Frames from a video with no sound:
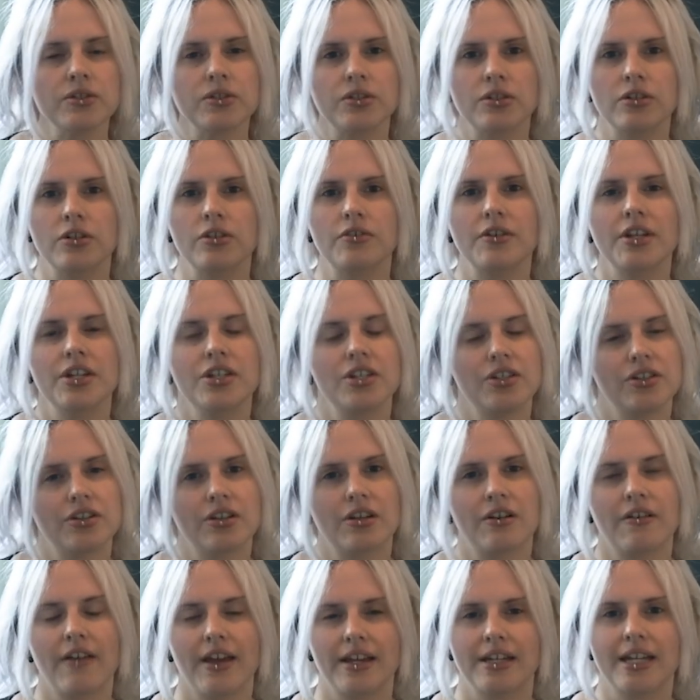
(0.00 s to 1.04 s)
storage is the
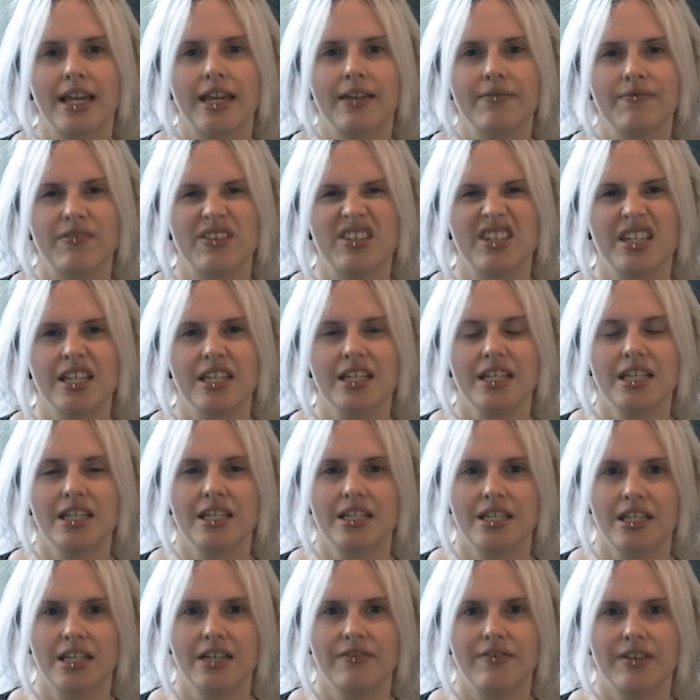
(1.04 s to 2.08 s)
correct name for CDs,
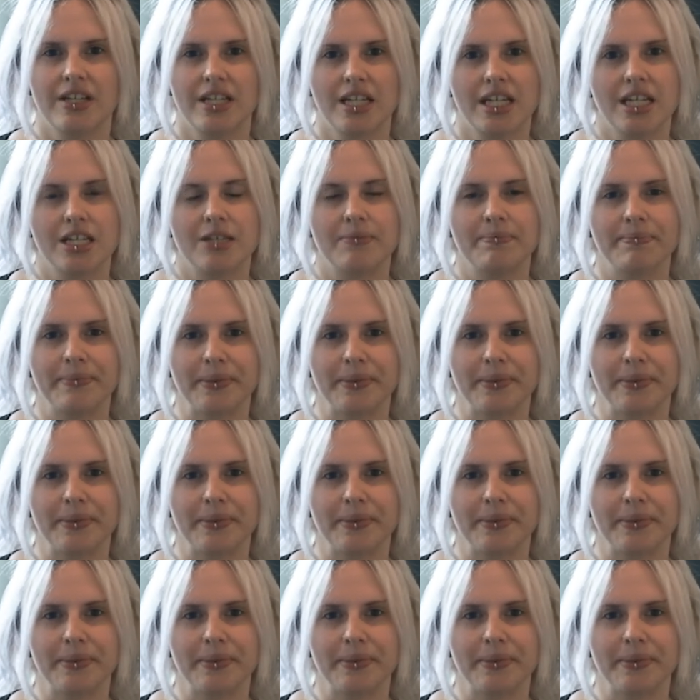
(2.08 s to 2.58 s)
DVDs, and